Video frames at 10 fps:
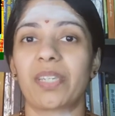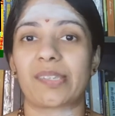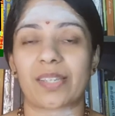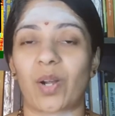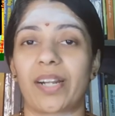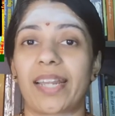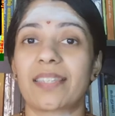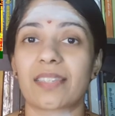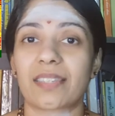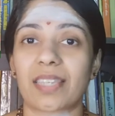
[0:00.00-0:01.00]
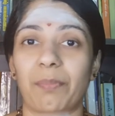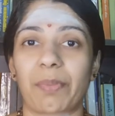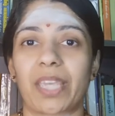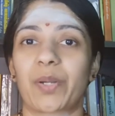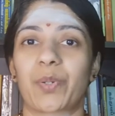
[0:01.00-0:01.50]
is called as
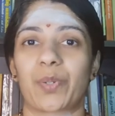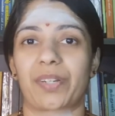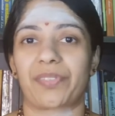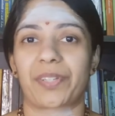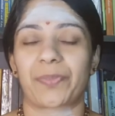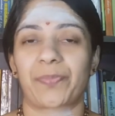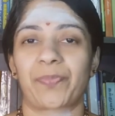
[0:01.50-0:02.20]
Samaya Kuravar.